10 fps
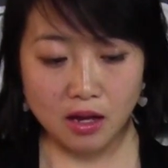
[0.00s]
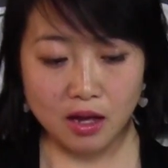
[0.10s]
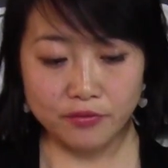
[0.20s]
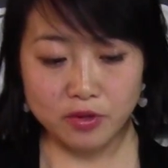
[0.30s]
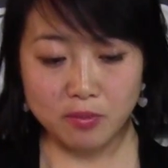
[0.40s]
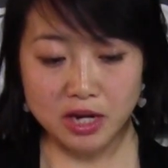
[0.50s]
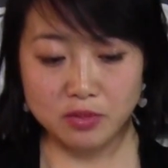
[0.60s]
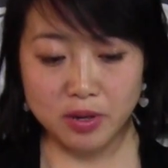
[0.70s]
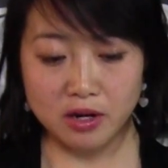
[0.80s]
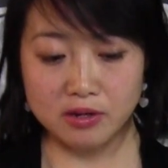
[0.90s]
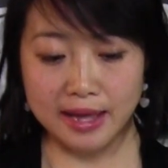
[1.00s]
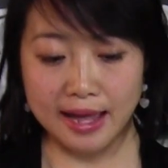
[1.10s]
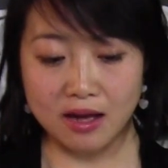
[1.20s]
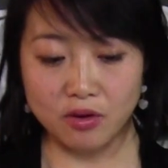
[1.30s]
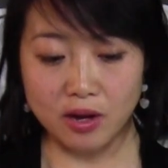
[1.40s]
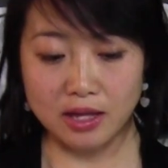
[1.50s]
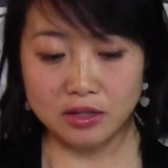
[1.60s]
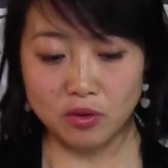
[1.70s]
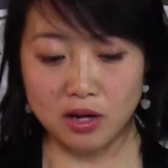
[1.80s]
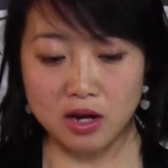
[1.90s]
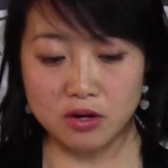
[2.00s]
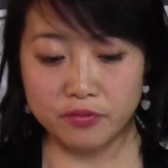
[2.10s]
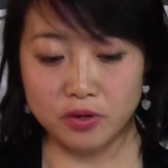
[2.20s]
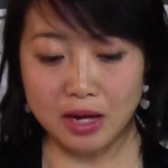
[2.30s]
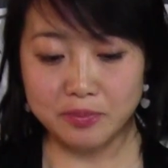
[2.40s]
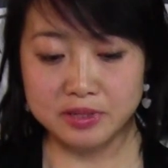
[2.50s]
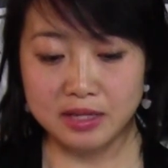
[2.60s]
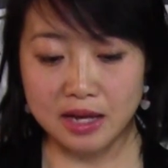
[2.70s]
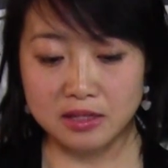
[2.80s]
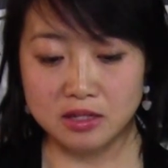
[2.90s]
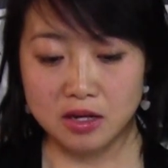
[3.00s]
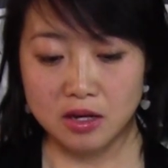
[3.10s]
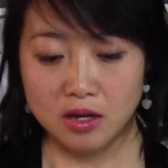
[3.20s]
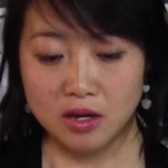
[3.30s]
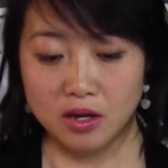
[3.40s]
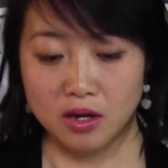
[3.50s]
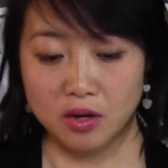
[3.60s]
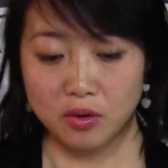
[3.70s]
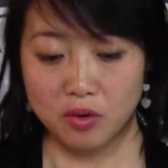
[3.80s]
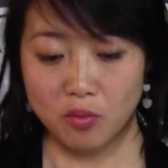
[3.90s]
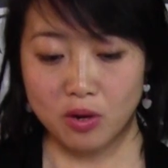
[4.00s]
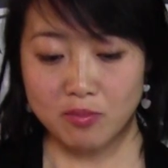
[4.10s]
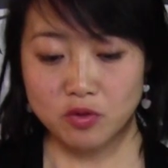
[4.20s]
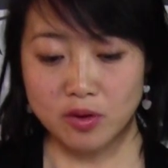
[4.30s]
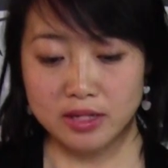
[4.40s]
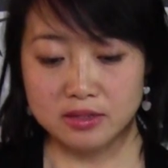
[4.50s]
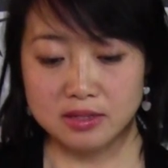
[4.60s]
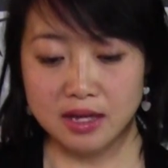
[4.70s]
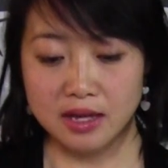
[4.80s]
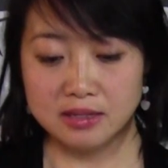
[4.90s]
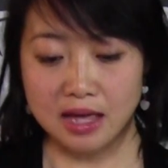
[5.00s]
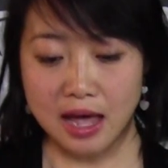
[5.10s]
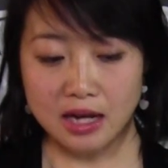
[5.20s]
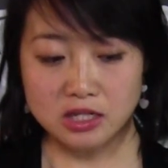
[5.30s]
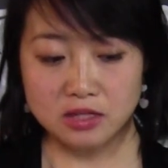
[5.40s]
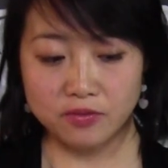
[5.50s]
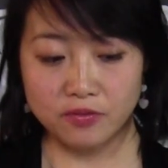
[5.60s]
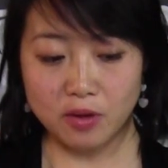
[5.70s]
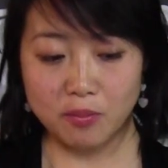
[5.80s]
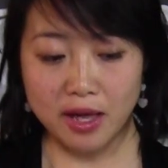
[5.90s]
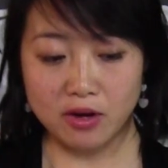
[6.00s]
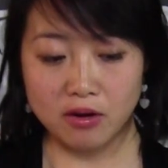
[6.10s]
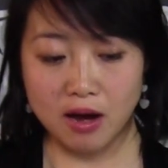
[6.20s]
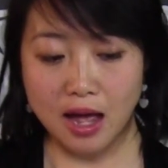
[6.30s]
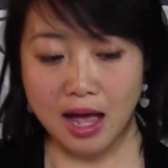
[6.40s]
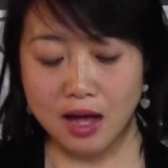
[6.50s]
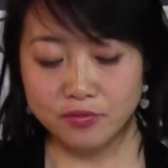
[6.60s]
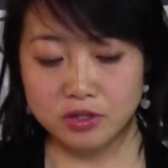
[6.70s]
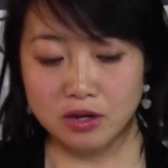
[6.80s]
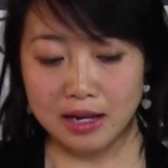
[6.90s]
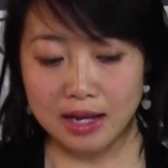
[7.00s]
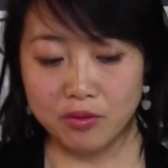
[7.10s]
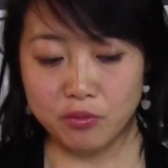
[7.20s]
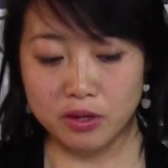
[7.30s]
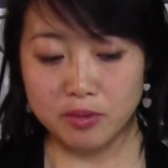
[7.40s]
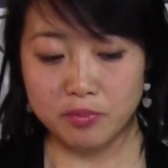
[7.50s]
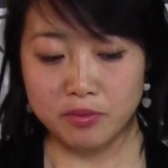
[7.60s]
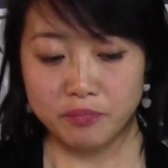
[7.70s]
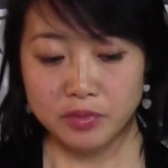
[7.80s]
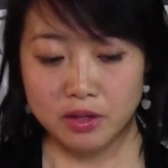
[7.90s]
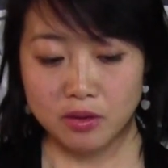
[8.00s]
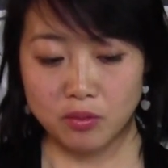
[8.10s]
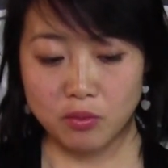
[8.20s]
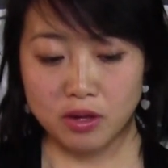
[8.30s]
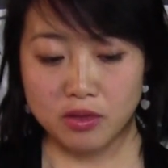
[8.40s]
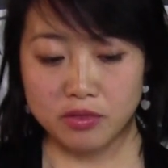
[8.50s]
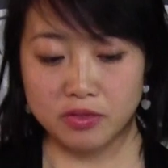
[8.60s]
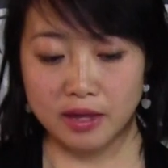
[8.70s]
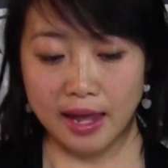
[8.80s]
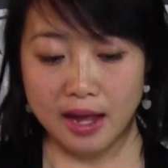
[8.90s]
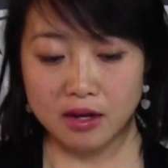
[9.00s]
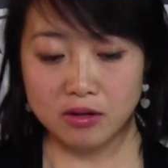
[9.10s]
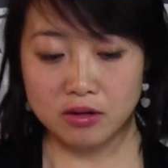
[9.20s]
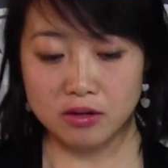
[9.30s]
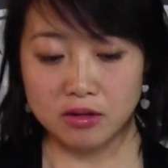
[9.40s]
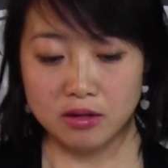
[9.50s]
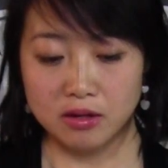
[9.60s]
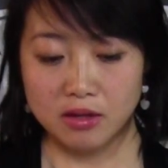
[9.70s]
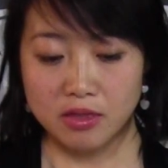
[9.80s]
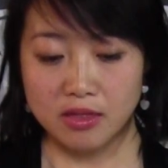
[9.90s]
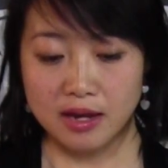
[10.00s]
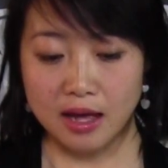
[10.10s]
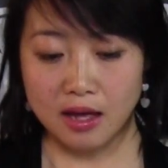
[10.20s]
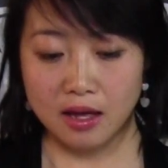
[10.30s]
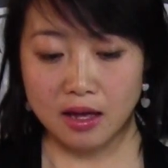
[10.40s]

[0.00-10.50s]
I feel much better now and no longer feel upset. What I'm trying to say is I actually felt better after I let rip with the anger than I